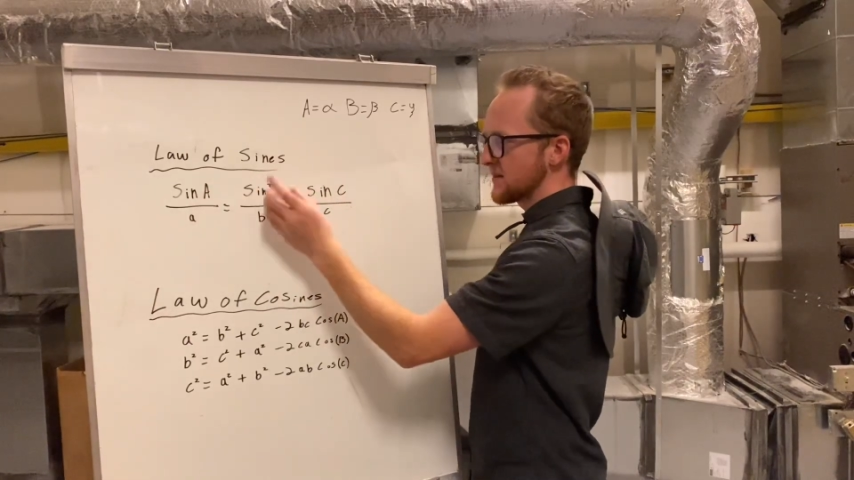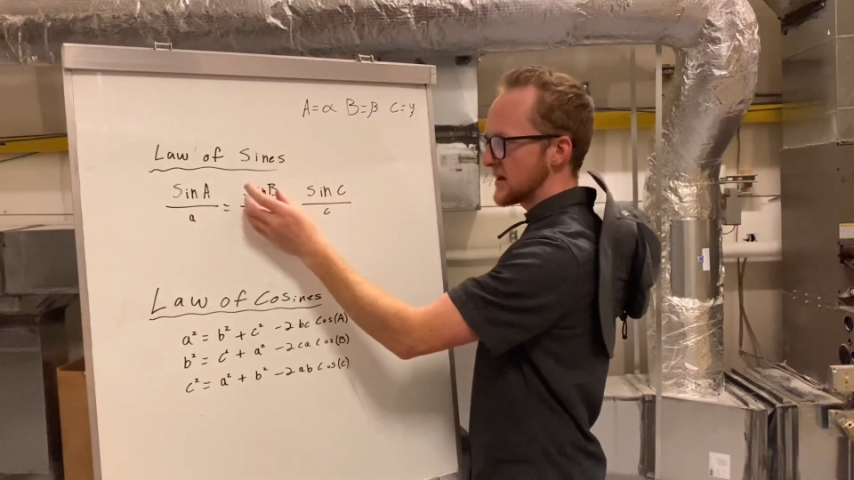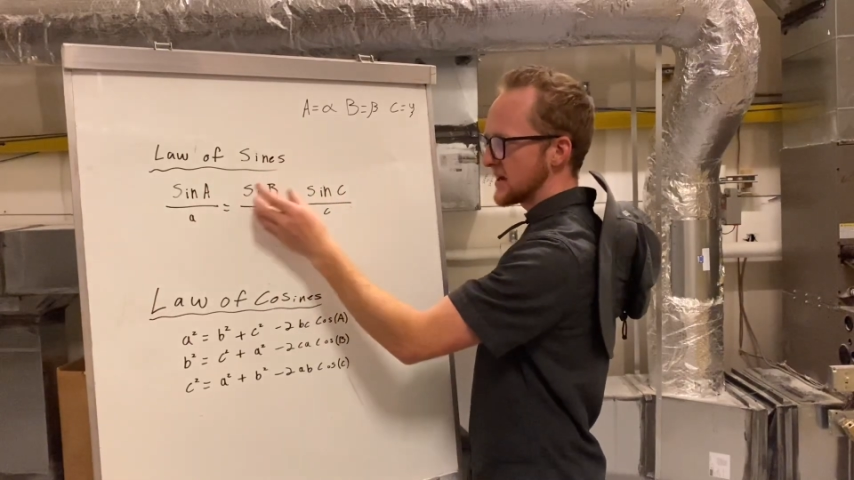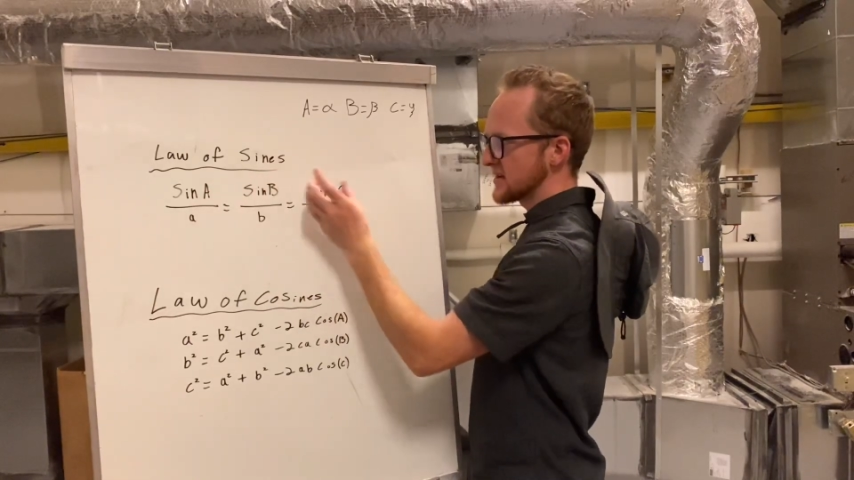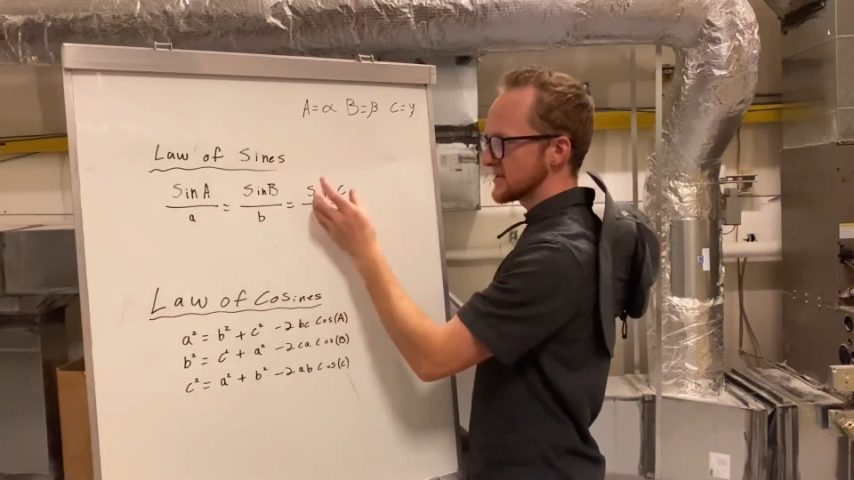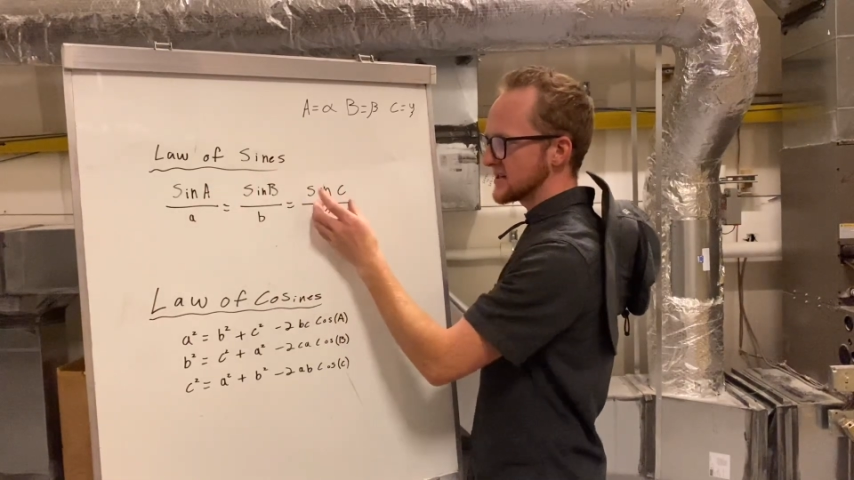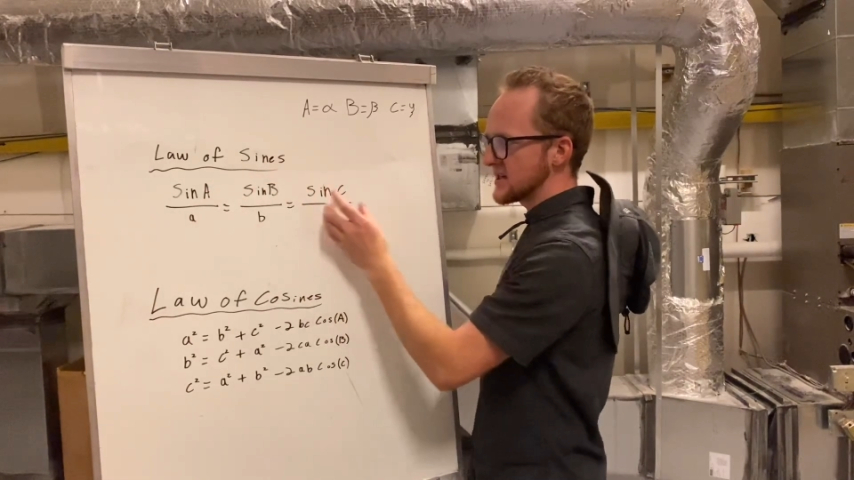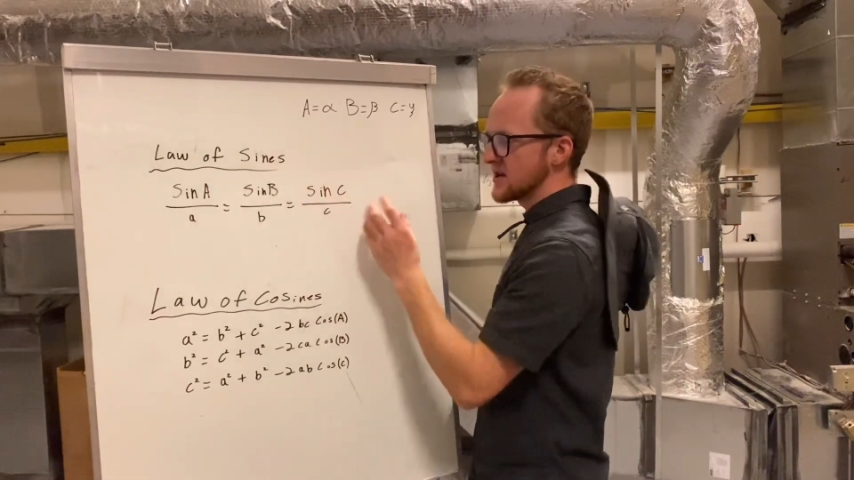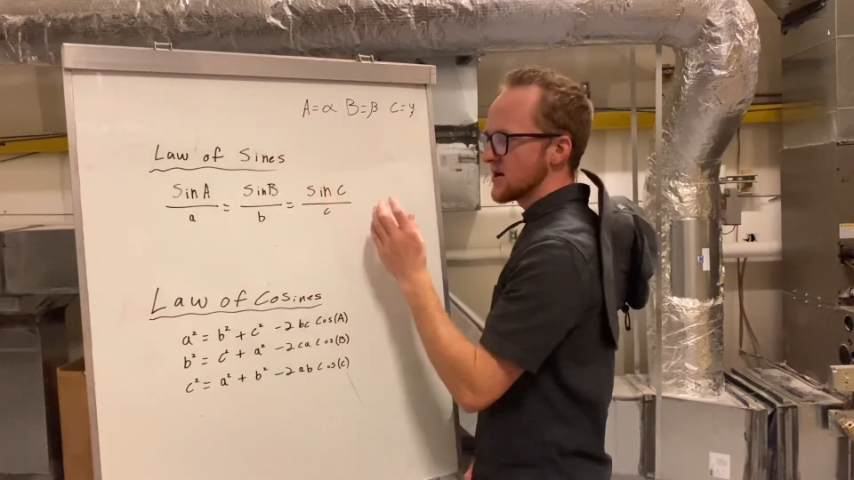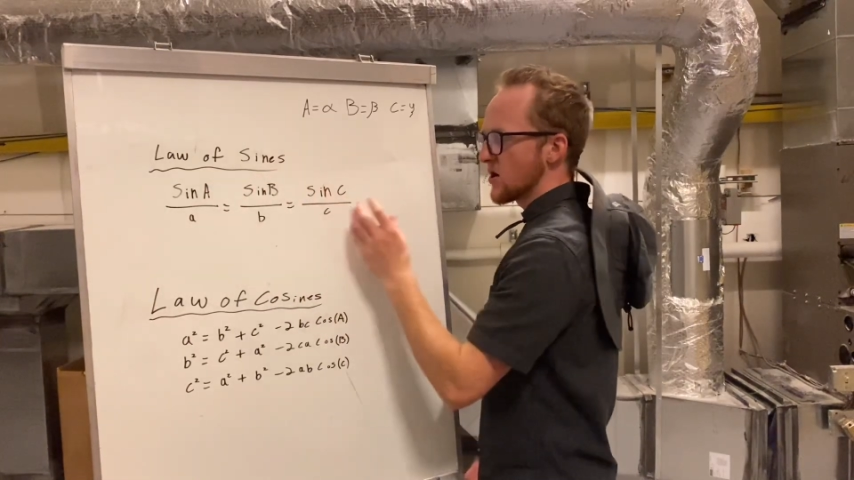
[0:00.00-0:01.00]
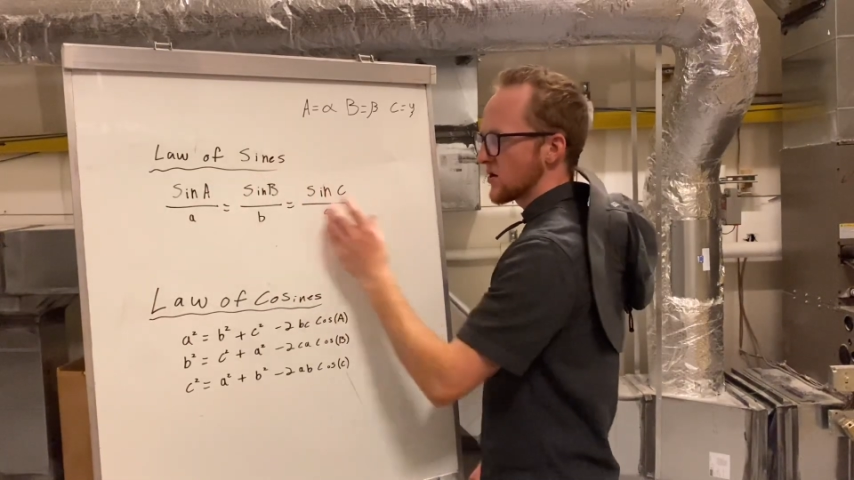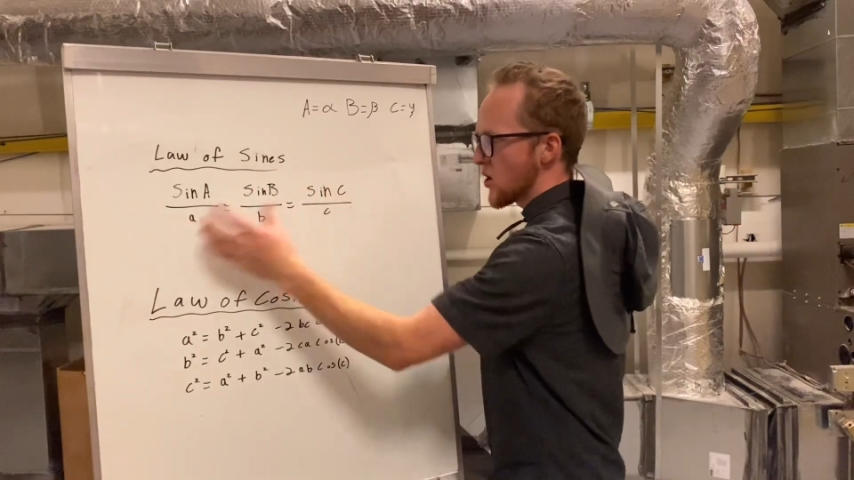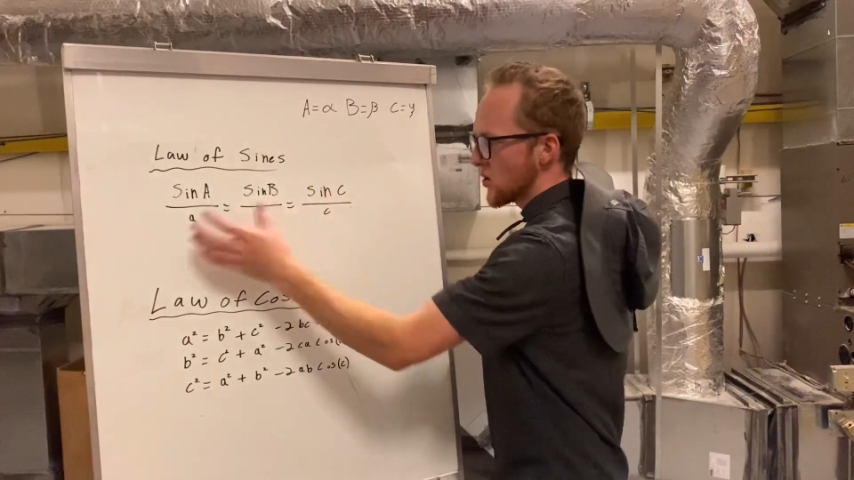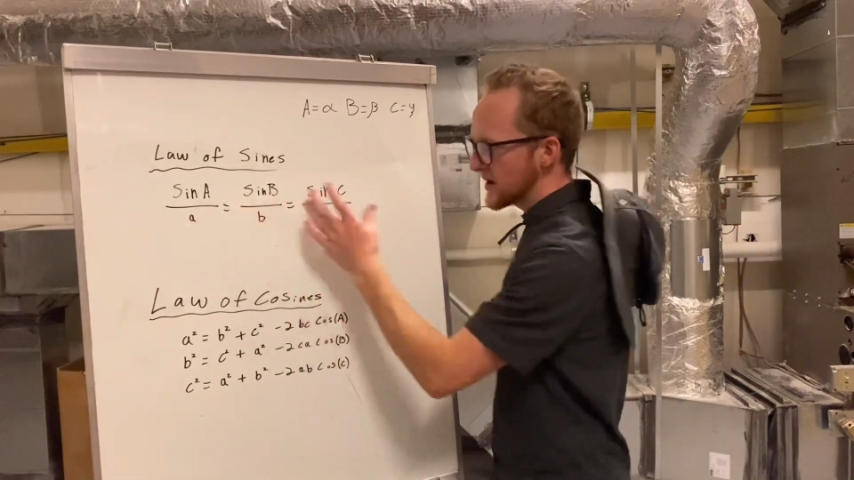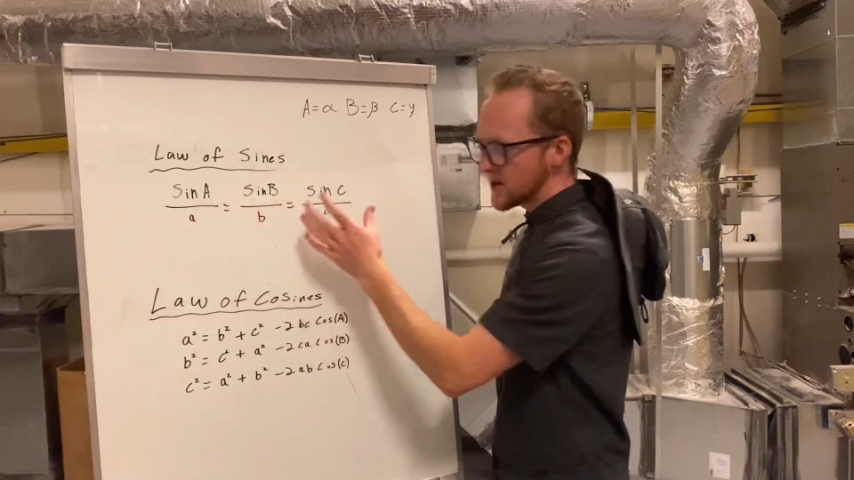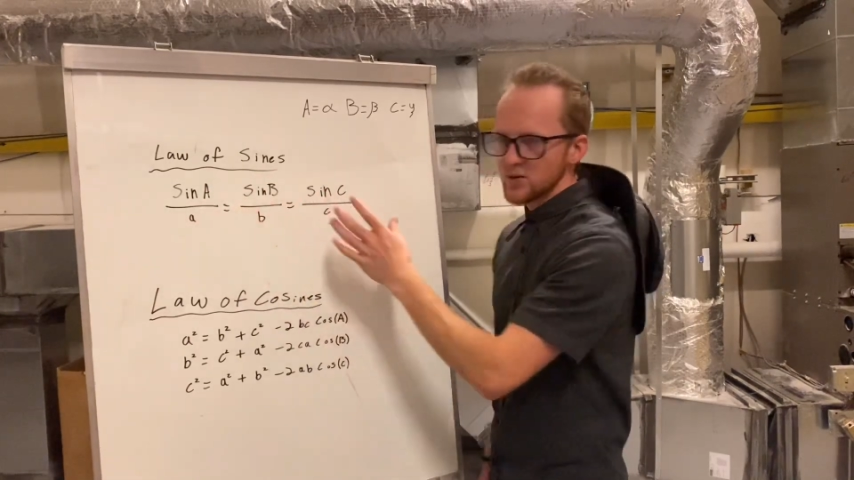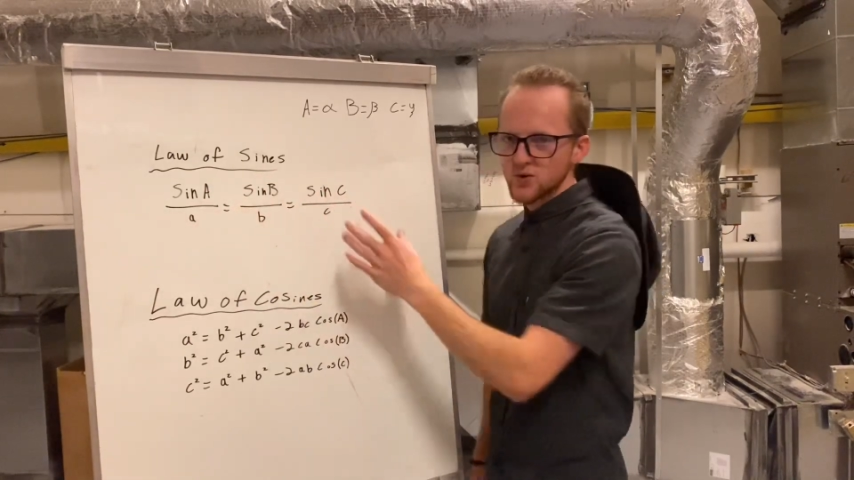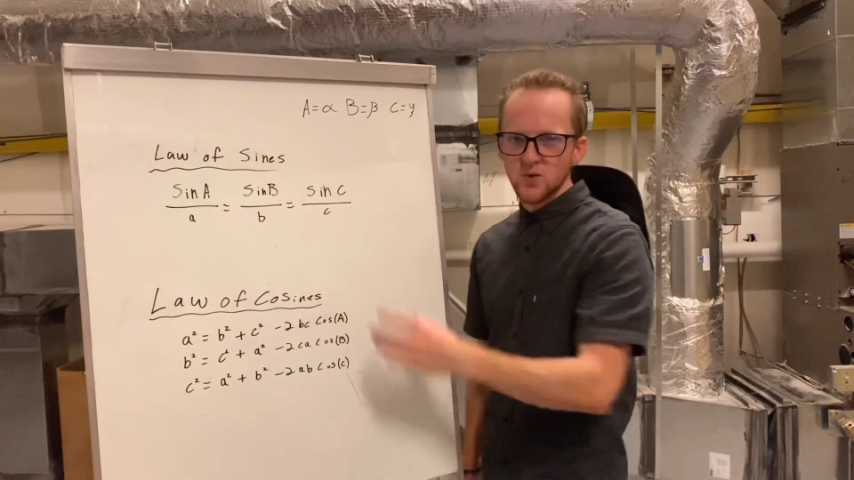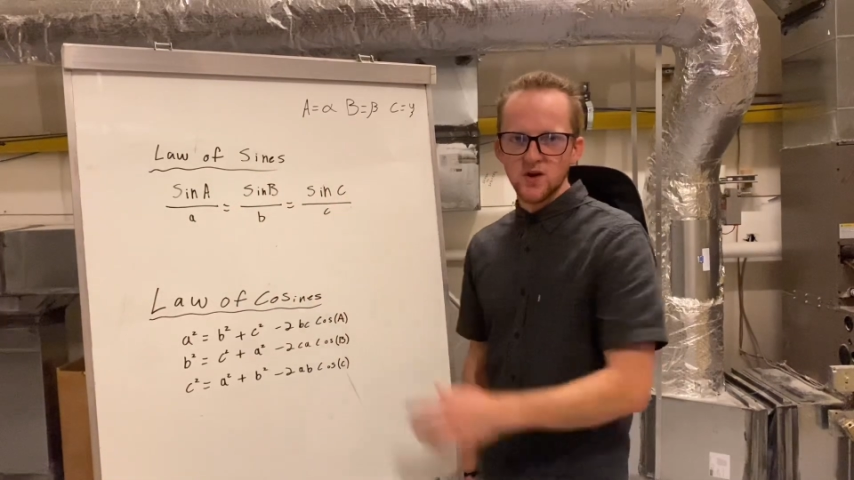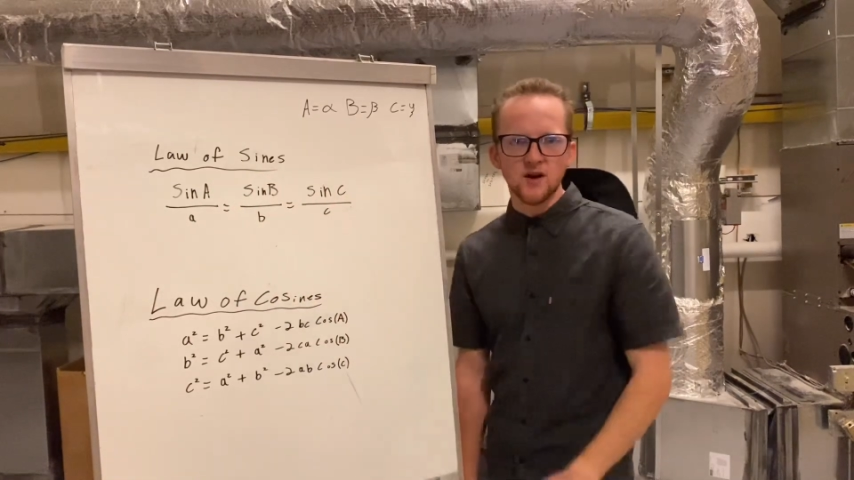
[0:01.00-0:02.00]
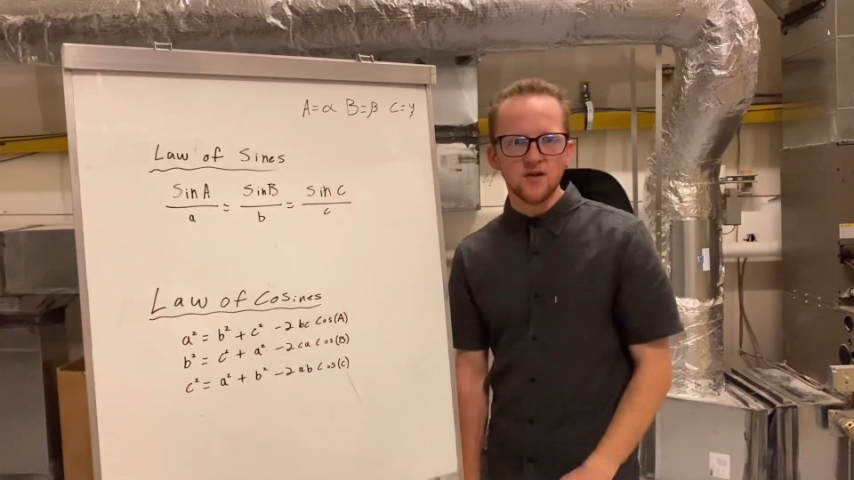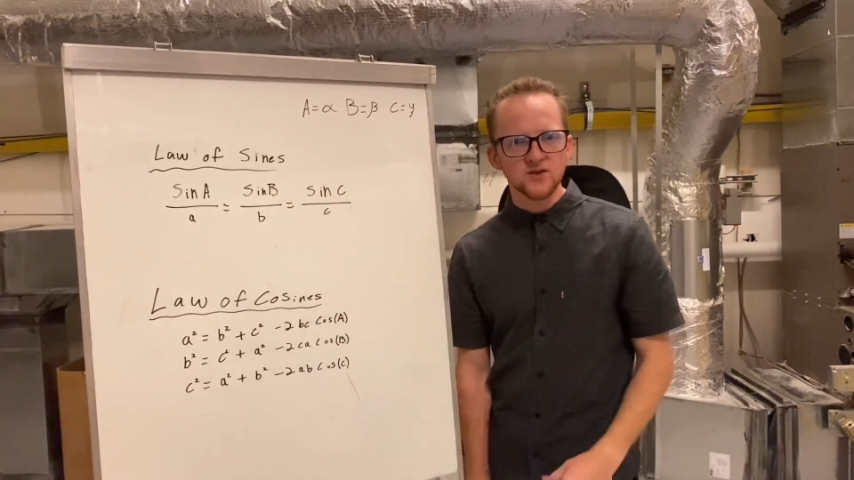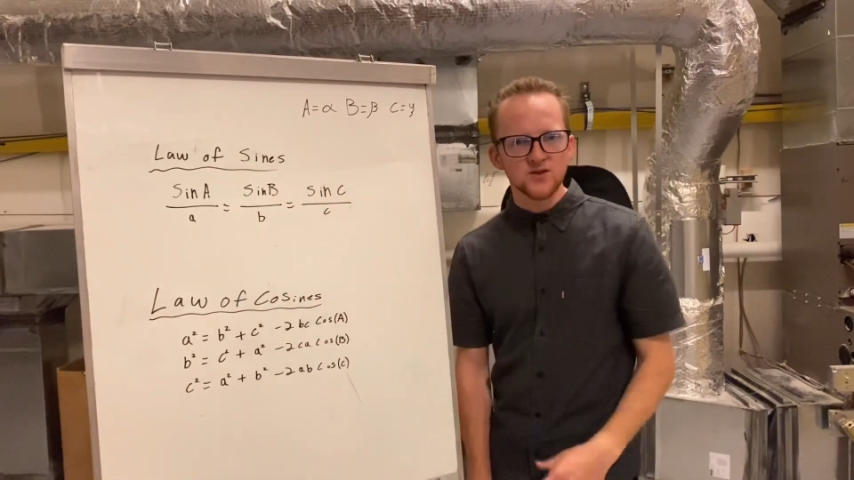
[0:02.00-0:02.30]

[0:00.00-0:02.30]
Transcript: B, and C are all equal to one another,